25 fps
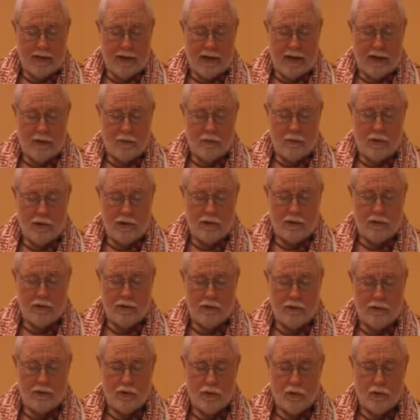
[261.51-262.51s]
and one
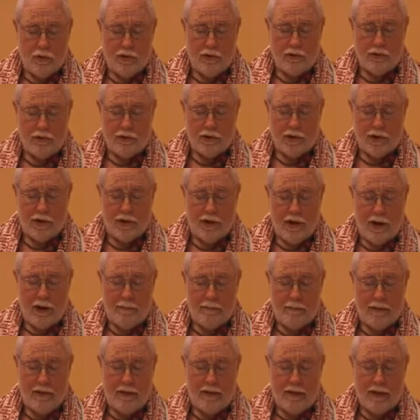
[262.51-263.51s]
whose orders
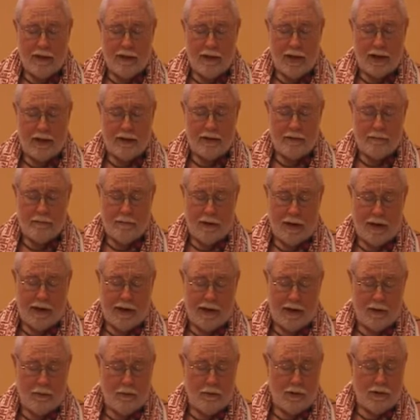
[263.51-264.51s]
cannot be neglected
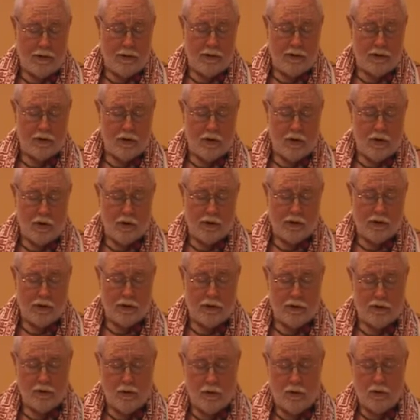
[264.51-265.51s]
by anyone is called
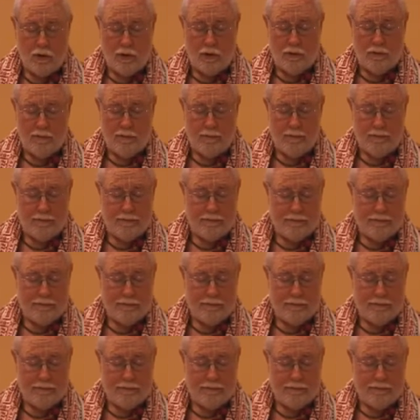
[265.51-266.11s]
controller.